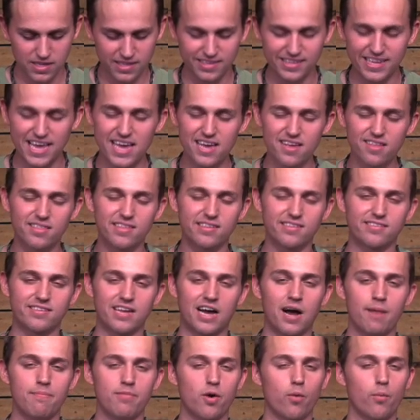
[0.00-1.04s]
take this
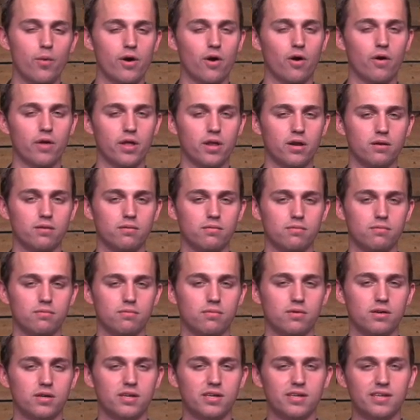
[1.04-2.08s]
time that we are in,
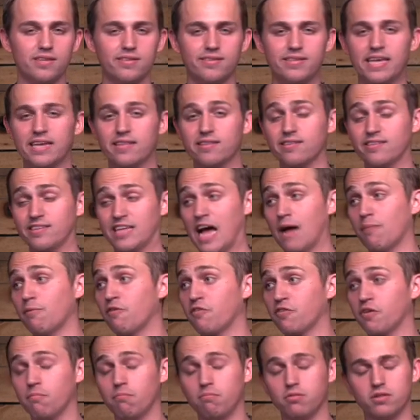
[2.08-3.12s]
take this time
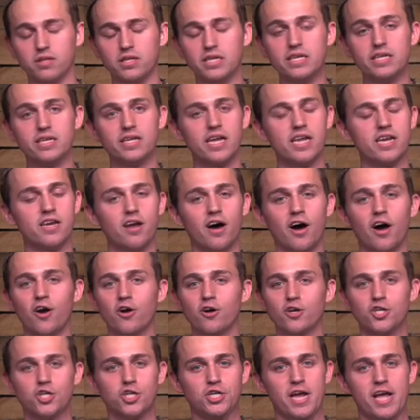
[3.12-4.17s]
of complete and
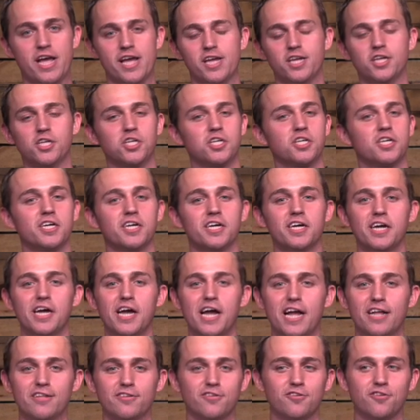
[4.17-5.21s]
utter change
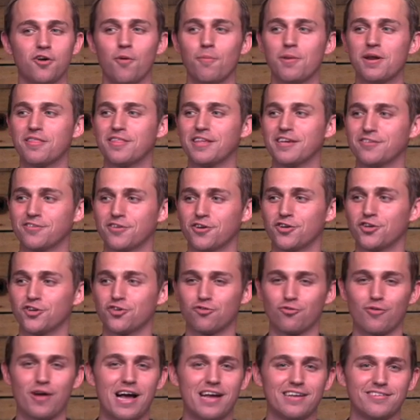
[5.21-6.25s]
and so many things that are
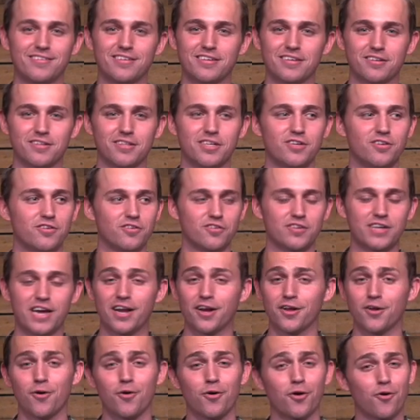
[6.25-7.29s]
drastically just
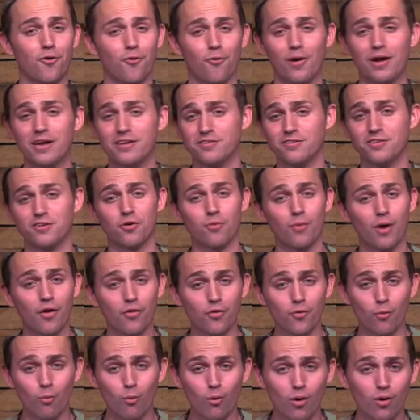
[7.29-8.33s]
kind of going crazy
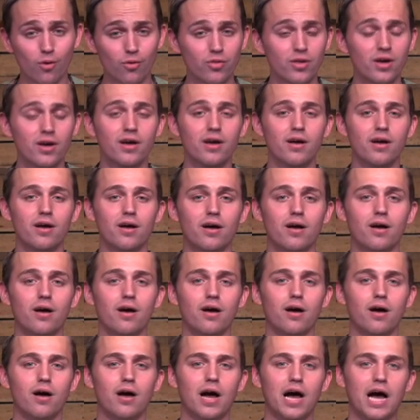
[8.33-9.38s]
around the world?
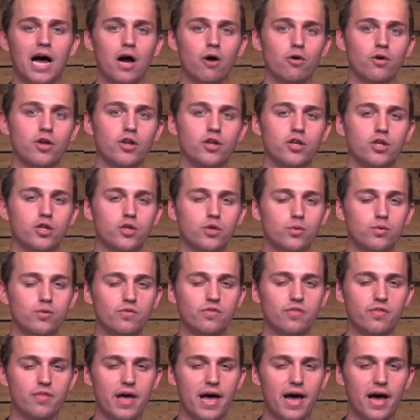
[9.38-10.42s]
how can you use
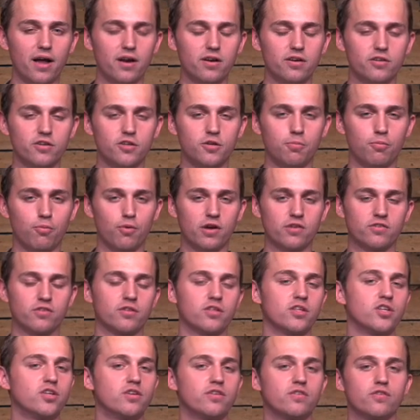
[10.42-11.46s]
that to press
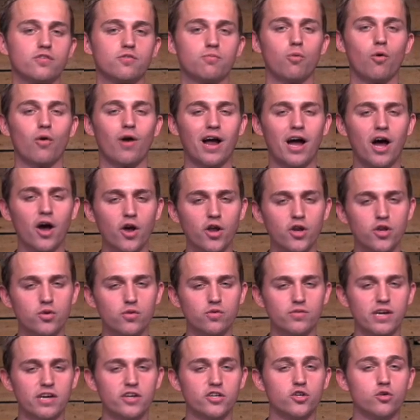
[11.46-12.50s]
on to Jesus more? How can you
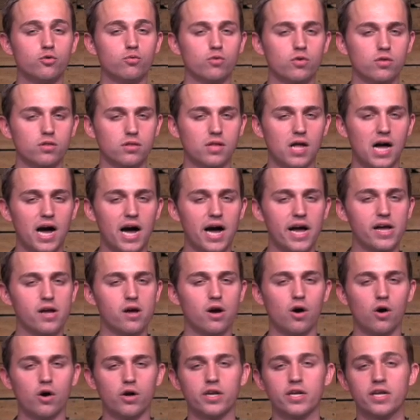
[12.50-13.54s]
use that to rely
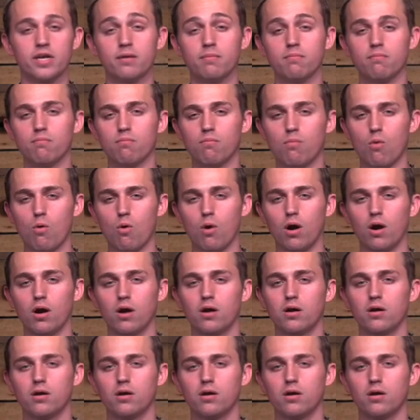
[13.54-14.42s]
on Him more?